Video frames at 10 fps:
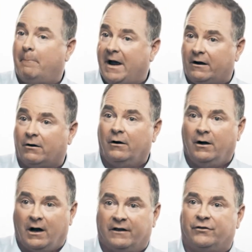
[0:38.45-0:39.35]
better
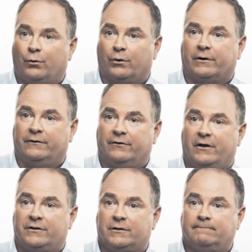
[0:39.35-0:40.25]
as an
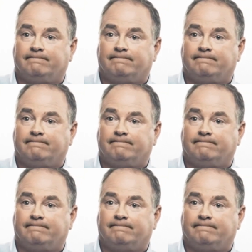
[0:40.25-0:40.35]
organization?